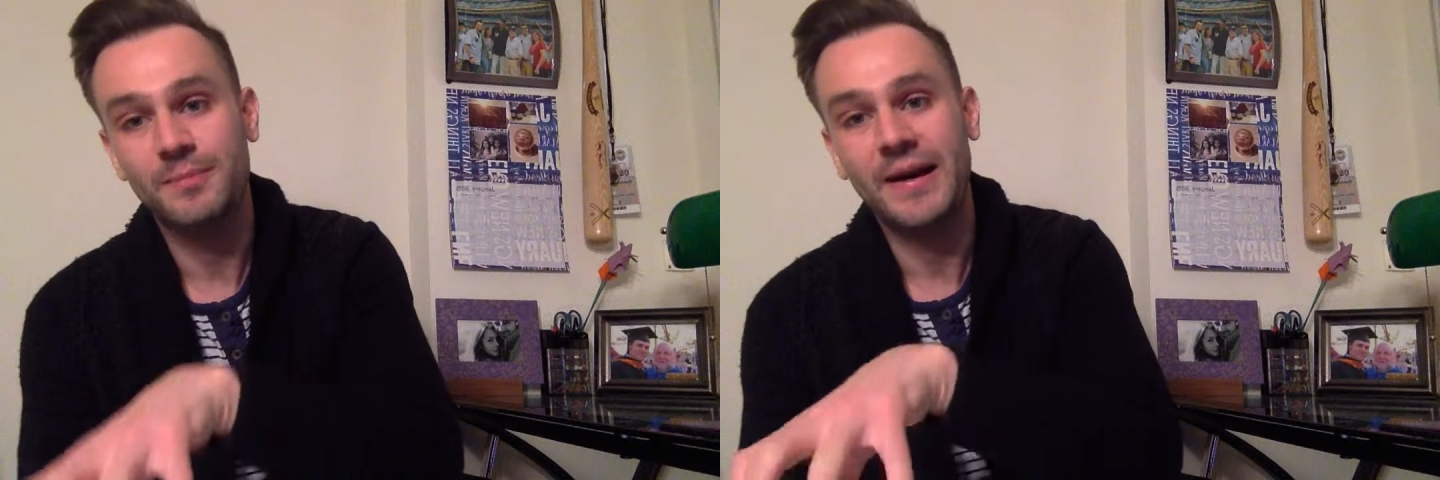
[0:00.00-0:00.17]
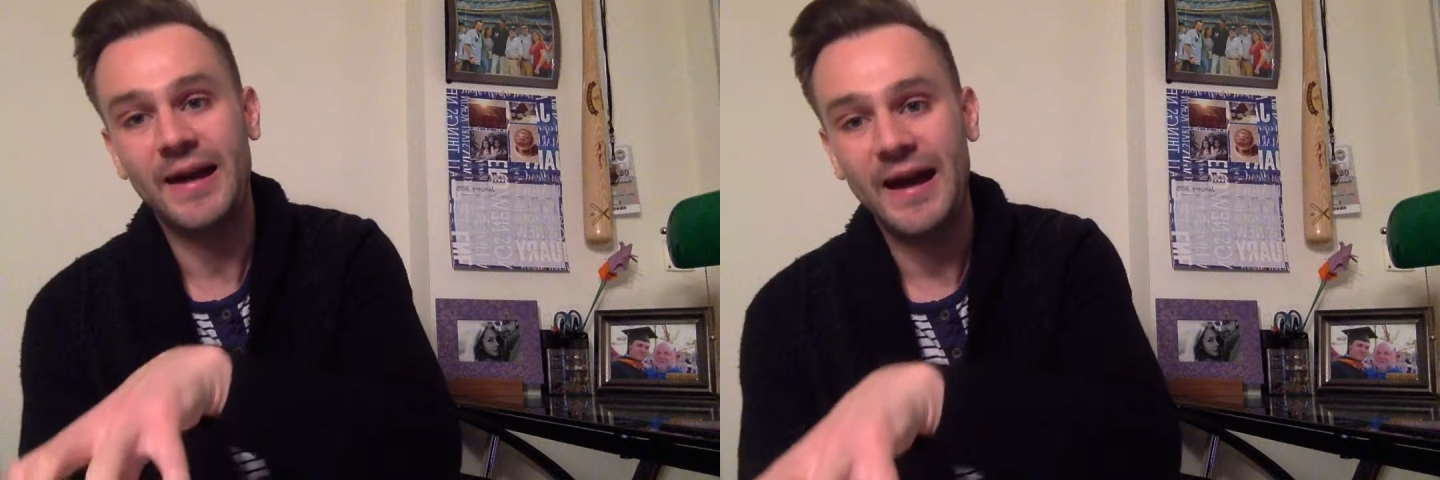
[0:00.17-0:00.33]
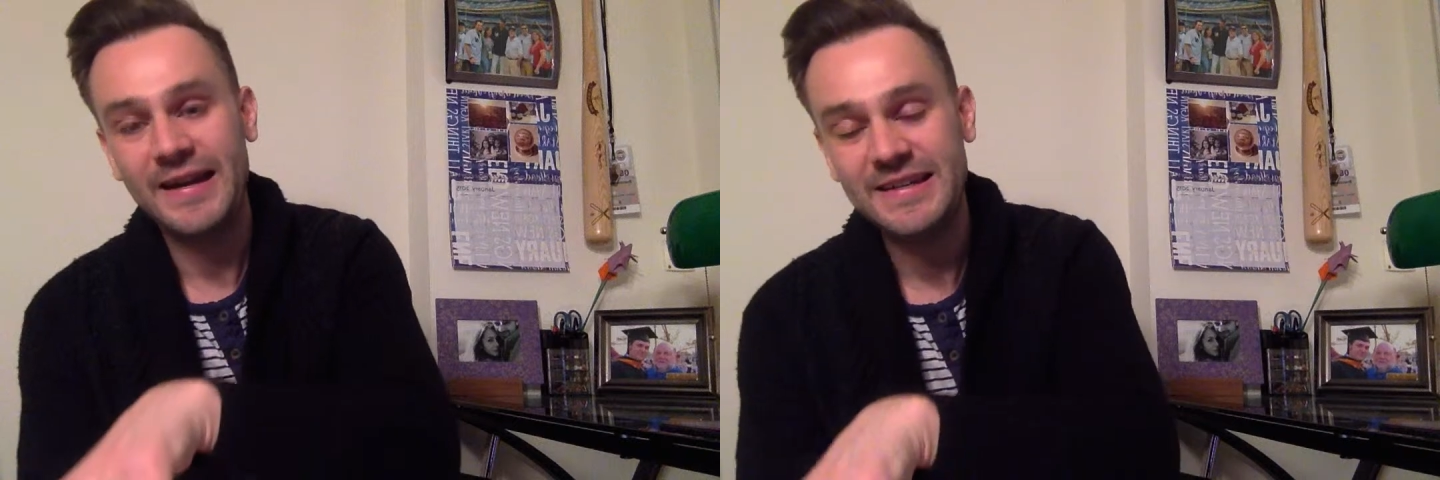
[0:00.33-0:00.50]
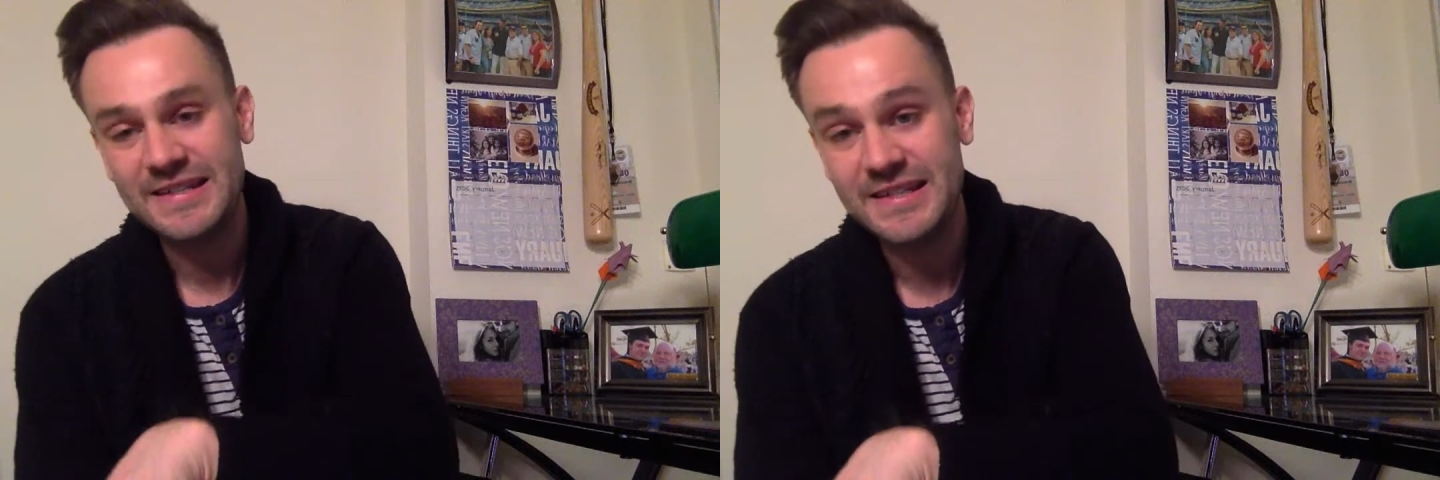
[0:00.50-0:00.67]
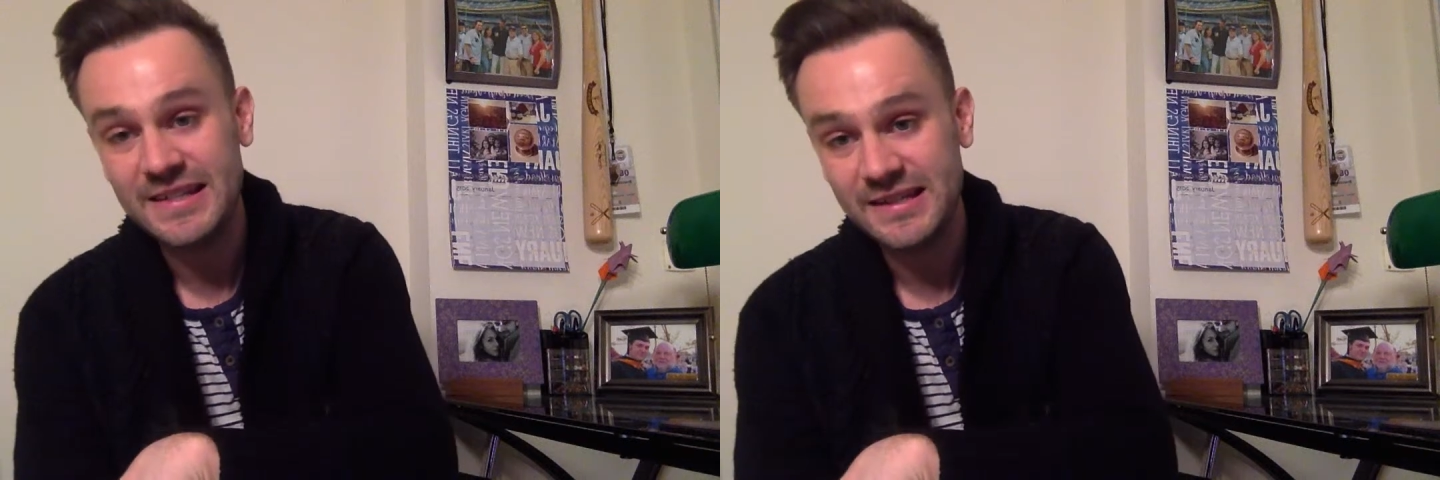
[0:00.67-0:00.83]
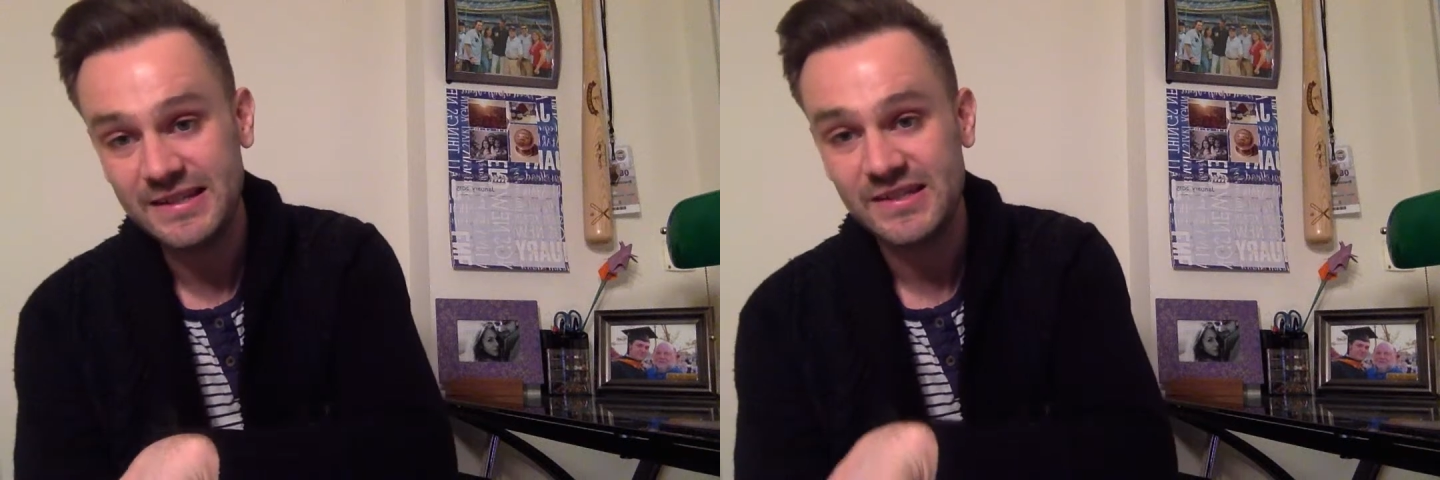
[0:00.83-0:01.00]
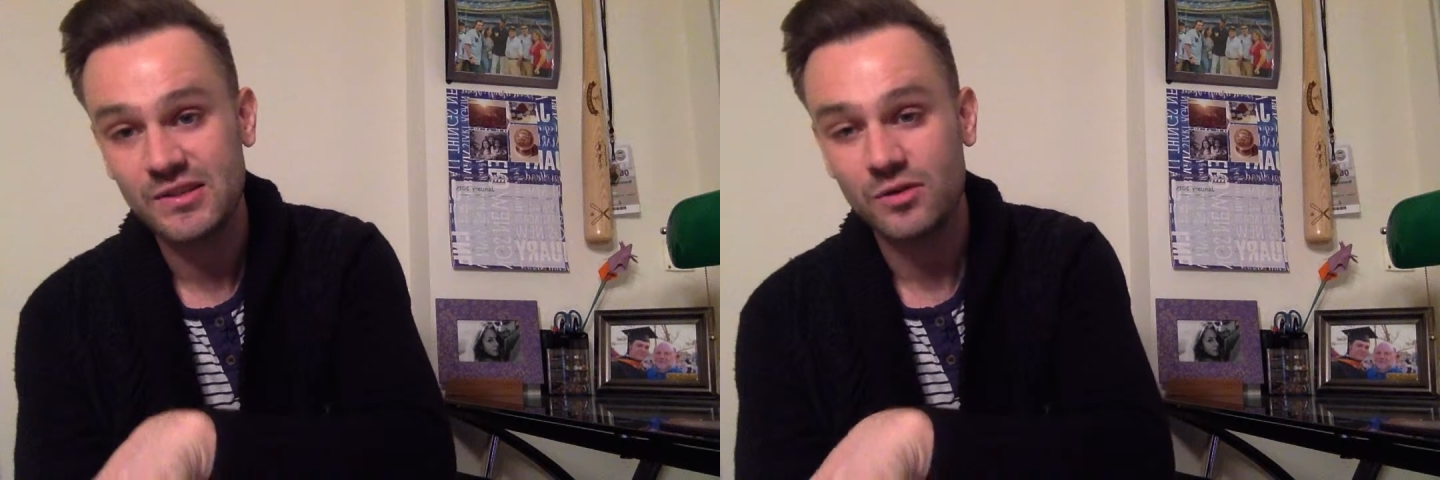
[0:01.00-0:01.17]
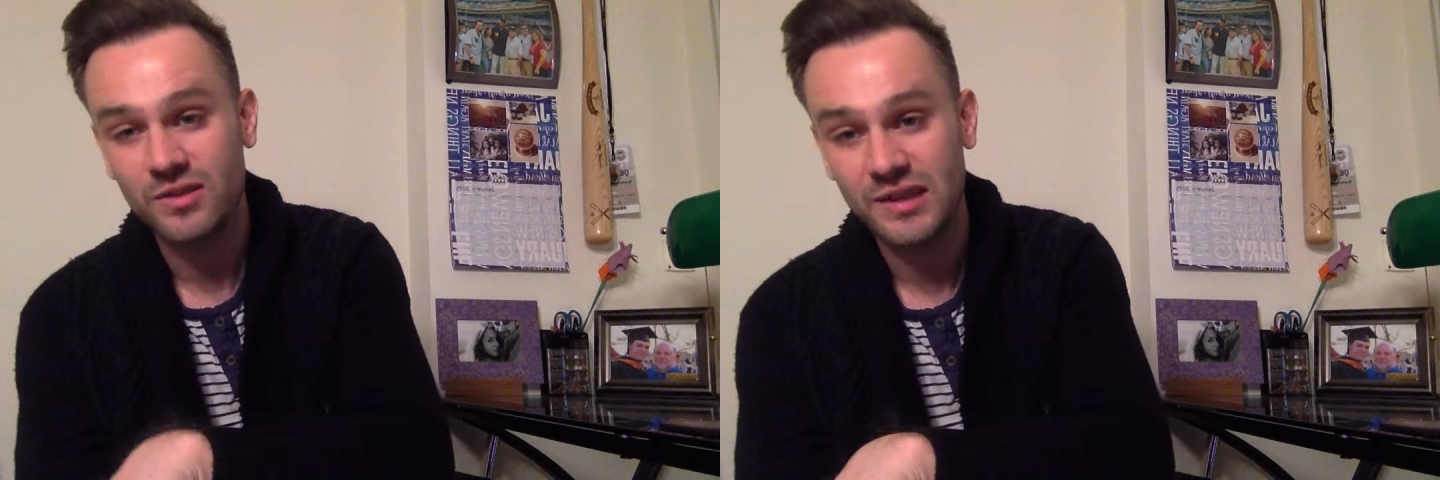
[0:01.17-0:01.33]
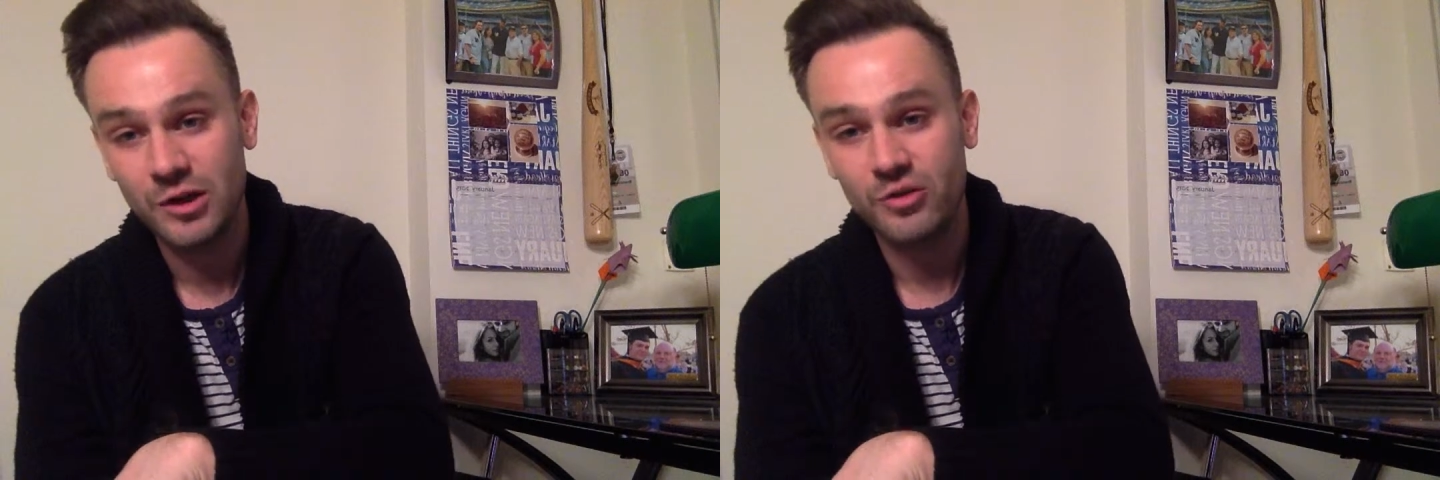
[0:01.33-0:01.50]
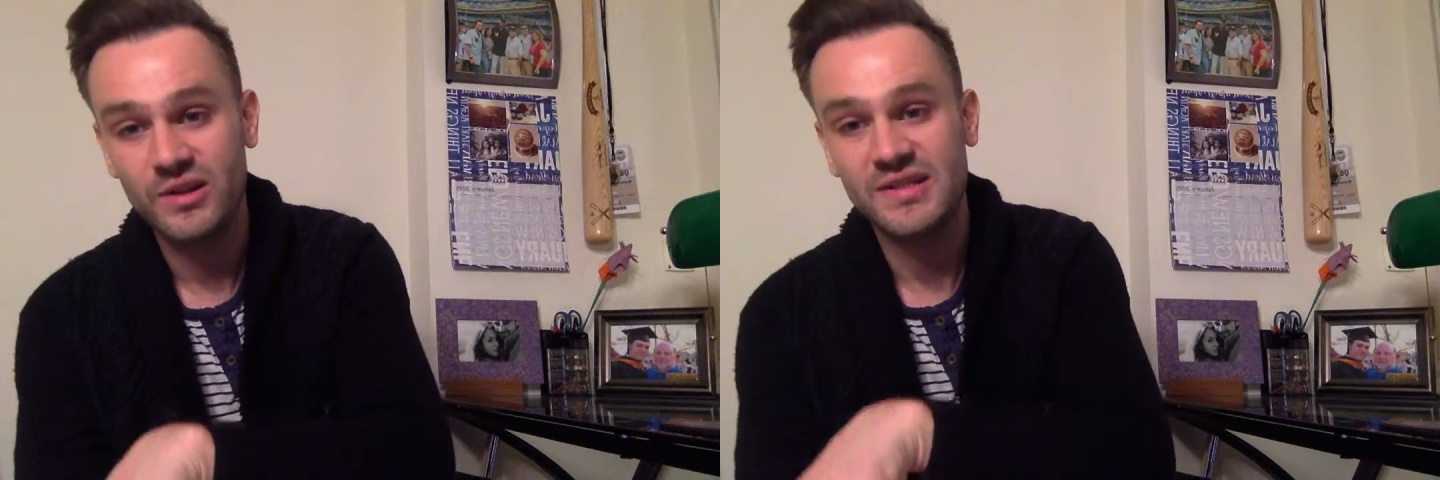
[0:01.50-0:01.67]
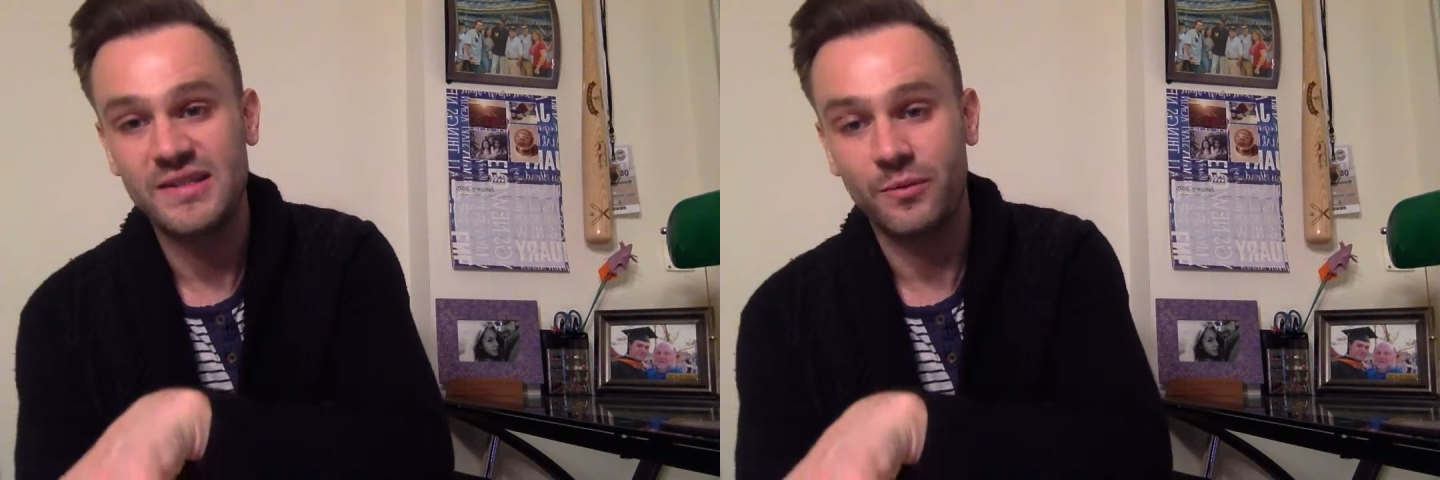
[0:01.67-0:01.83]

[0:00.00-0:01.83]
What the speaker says: by ideas and theories